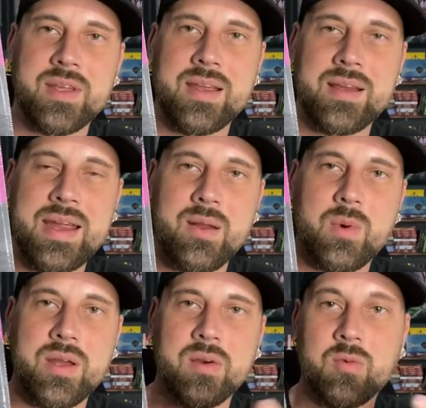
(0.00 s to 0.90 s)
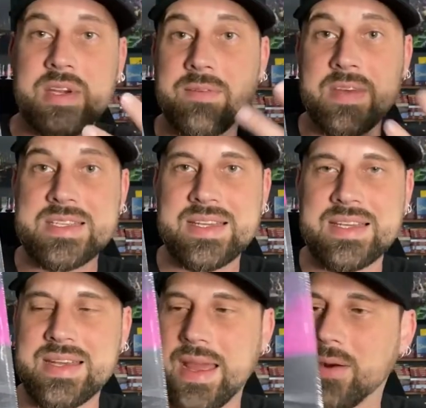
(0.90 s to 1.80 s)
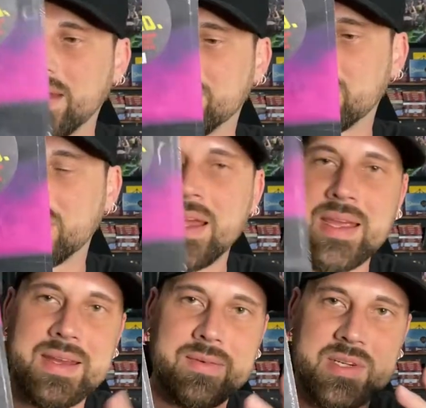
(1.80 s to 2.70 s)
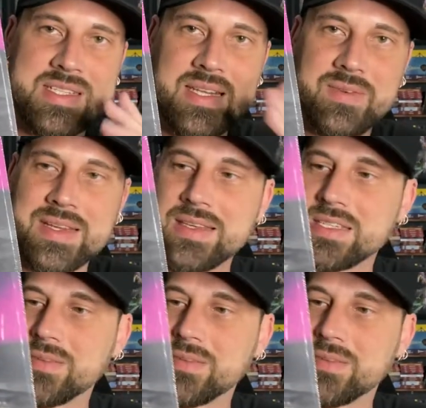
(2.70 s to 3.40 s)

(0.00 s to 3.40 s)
I kind of want to revisit it now after receiving this